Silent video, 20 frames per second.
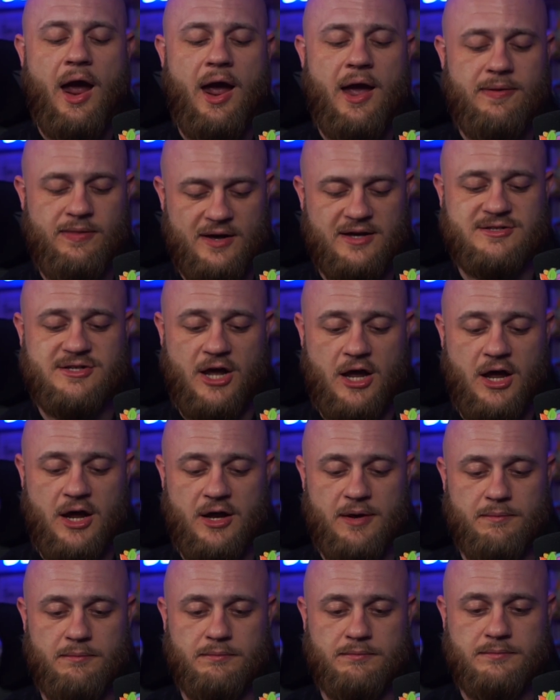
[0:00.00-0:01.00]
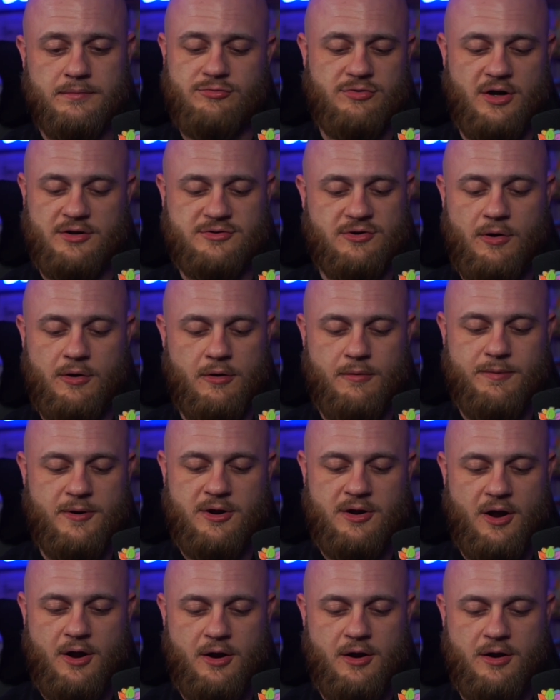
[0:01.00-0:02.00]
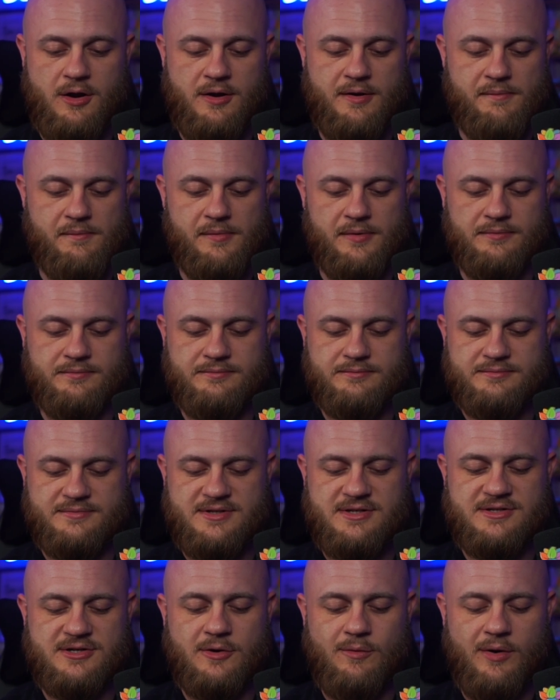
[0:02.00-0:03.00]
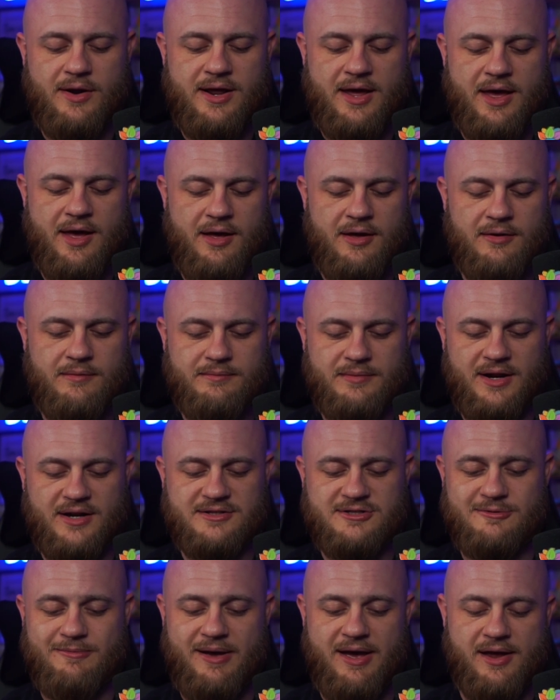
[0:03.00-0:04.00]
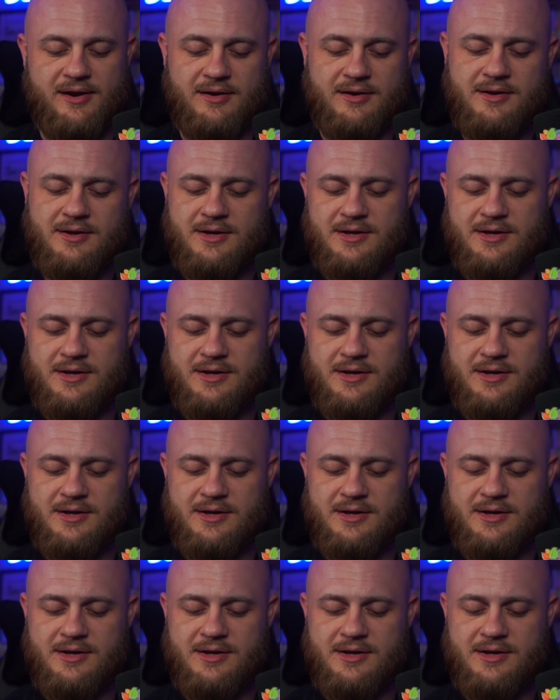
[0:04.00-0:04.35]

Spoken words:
And that's game. That's gonna be game. So you took one L, but not too bad.